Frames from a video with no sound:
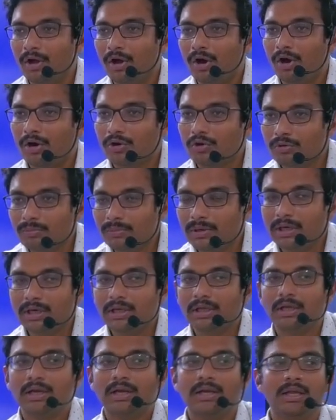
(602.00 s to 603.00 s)

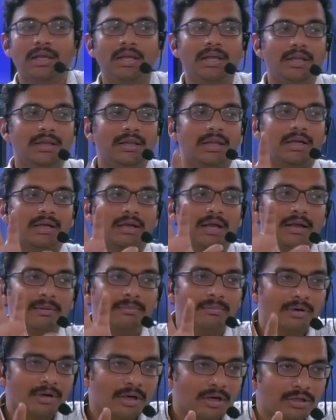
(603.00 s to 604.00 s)
Automatically, the
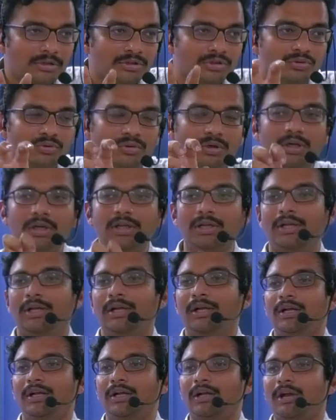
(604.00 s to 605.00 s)
camera should
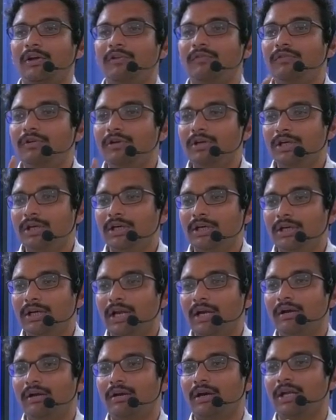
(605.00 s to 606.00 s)
convert it
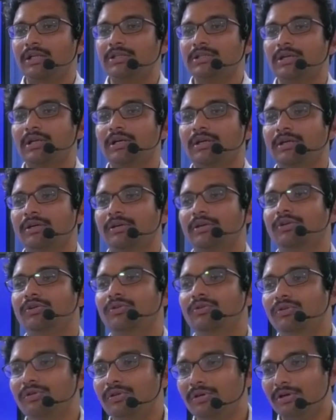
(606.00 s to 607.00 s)
and translate it
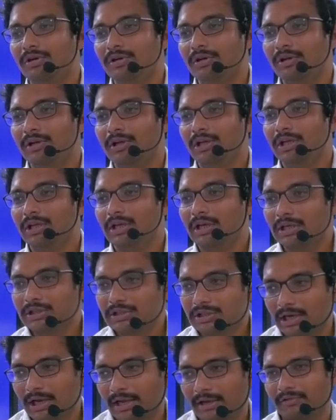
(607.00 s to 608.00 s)
into
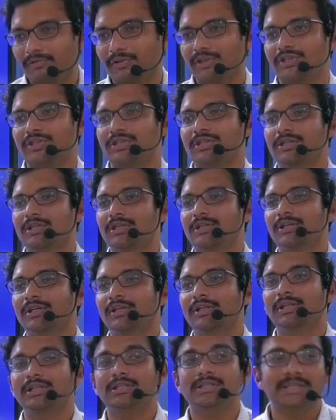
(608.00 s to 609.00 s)
English language.
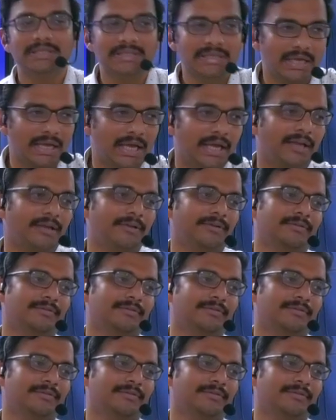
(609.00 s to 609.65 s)
This is AI.